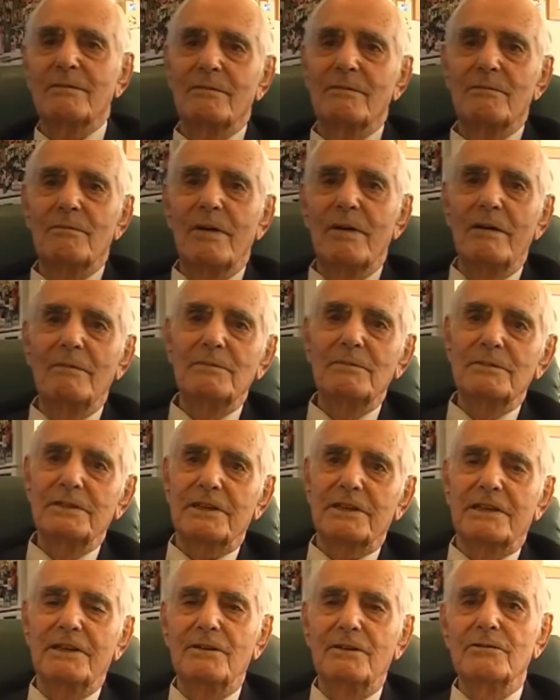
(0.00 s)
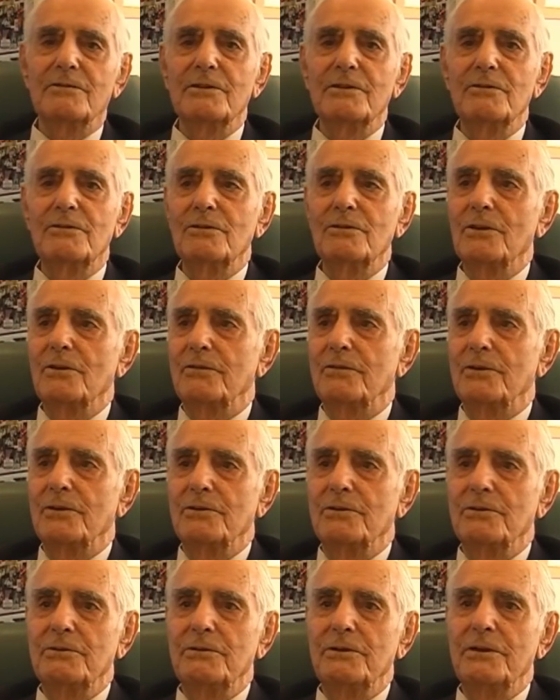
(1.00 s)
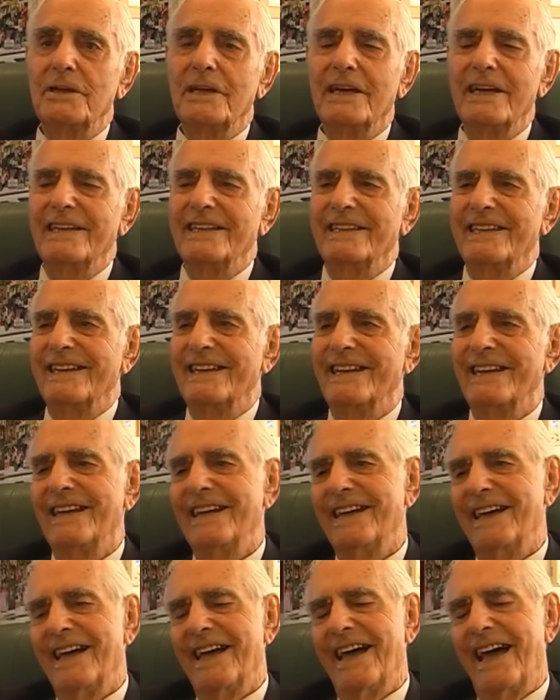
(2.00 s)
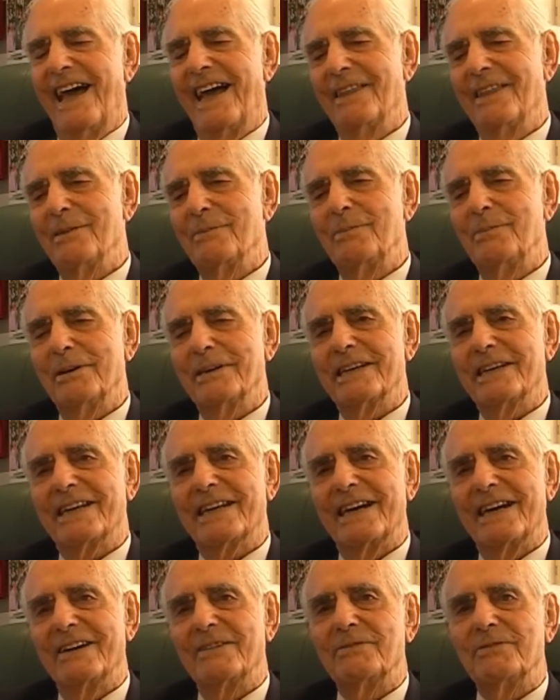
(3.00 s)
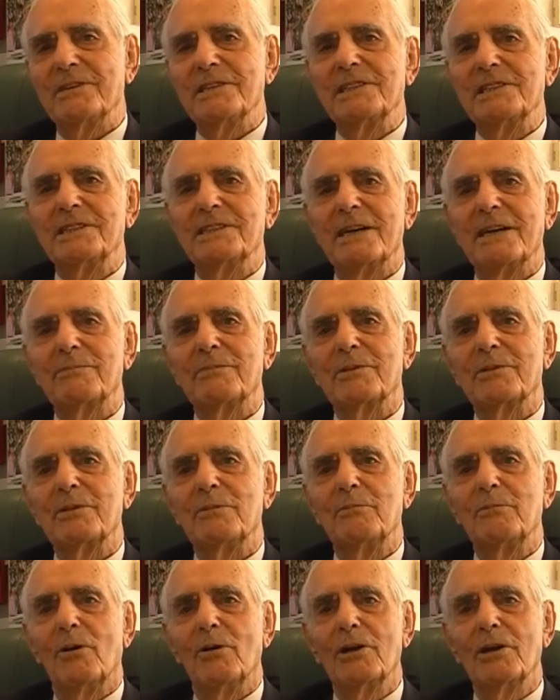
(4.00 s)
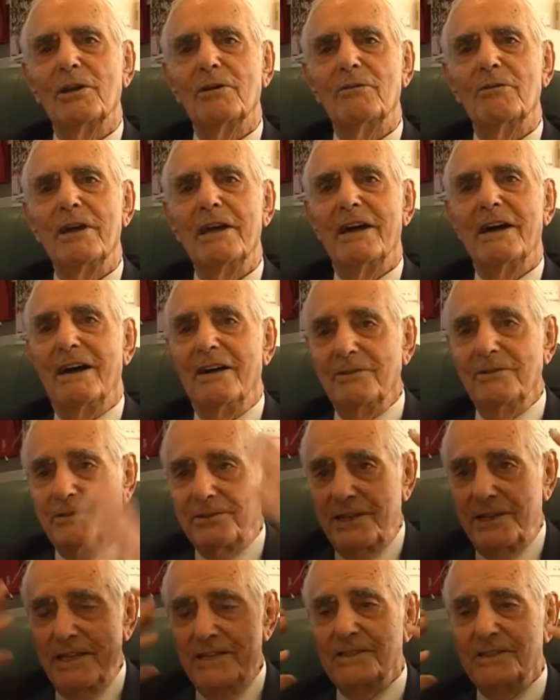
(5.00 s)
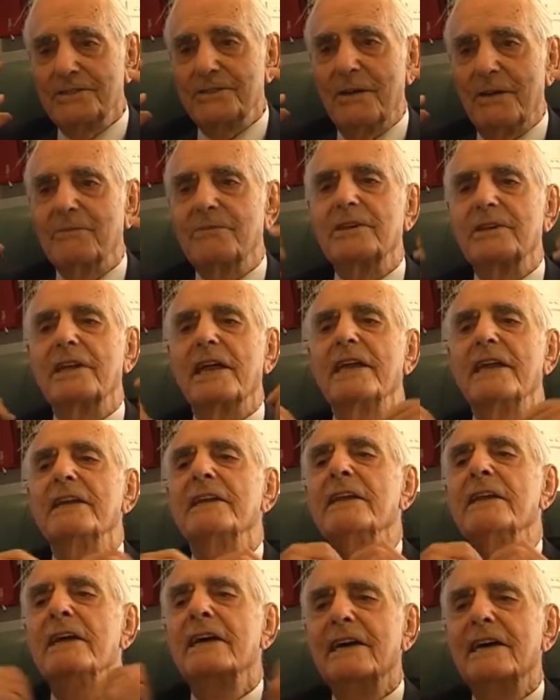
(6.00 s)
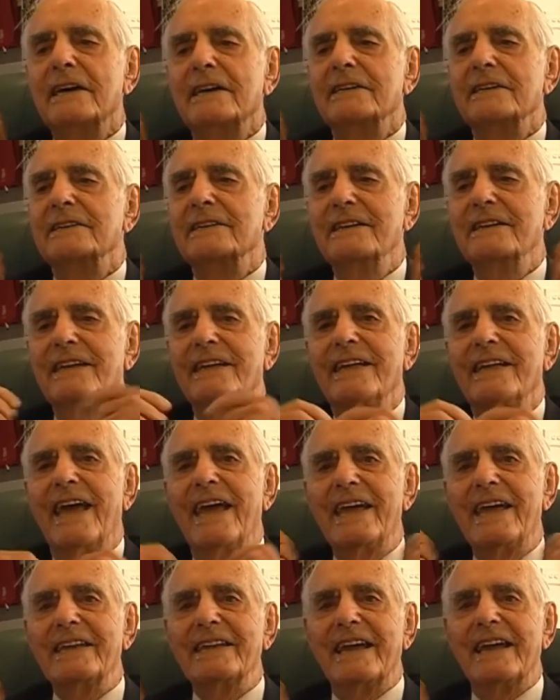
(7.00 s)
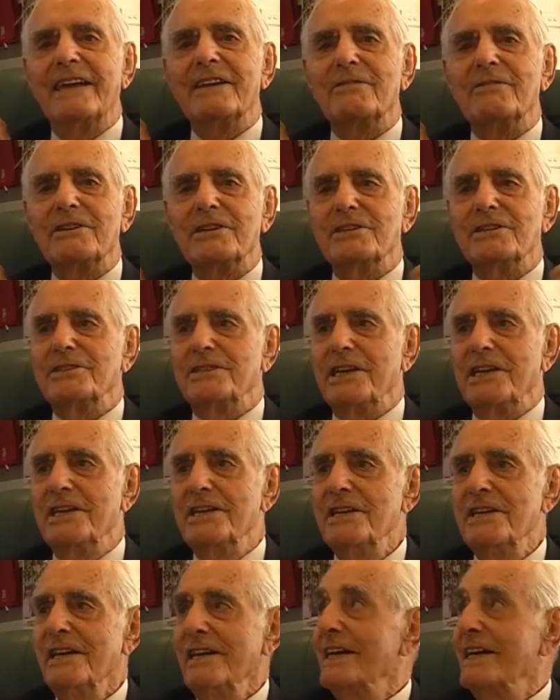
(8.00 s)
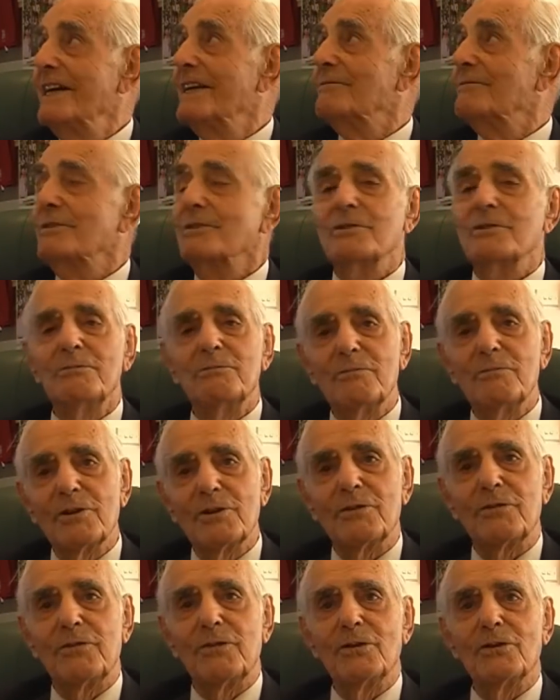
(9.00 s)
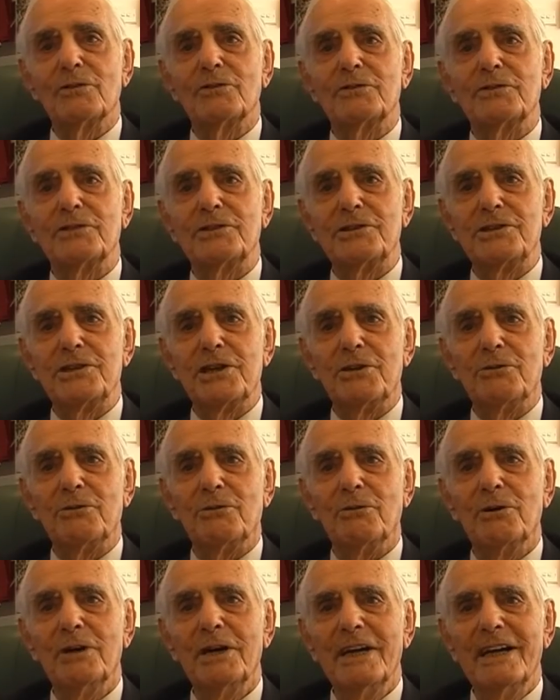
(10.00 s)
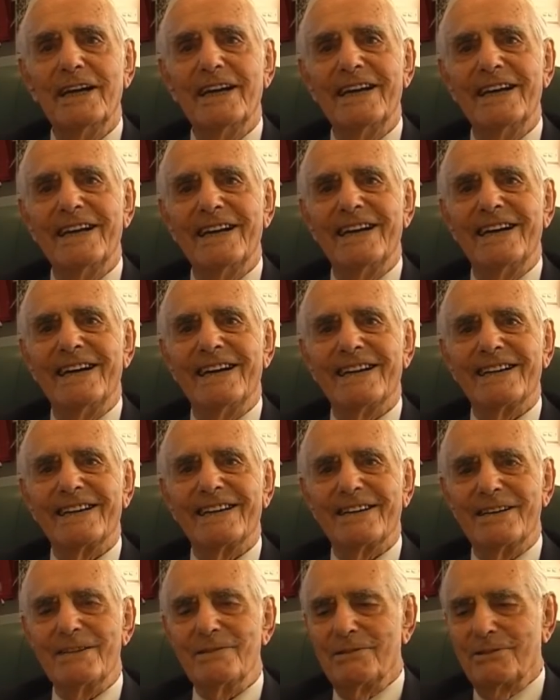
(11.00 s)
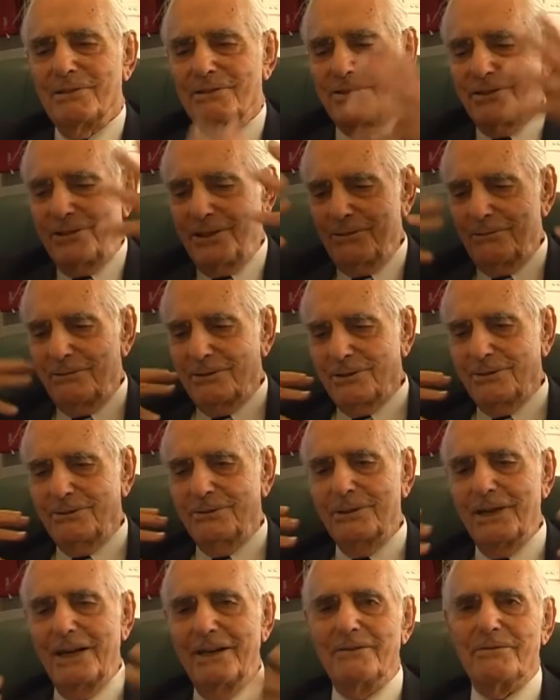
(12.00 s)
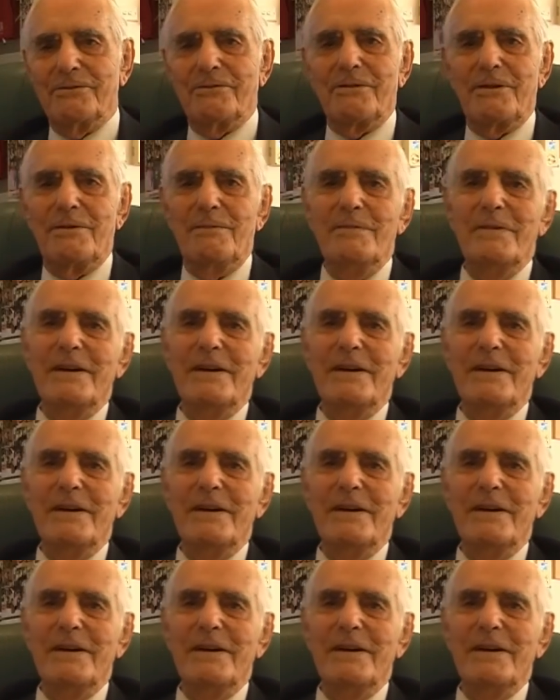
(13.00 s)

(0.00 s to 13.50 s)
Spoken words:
Mum, the children, all the food. And the potty calf finished up with a boiler sitting on top of his head and the hand under his chin, and was full of stew. And the stew was all over him.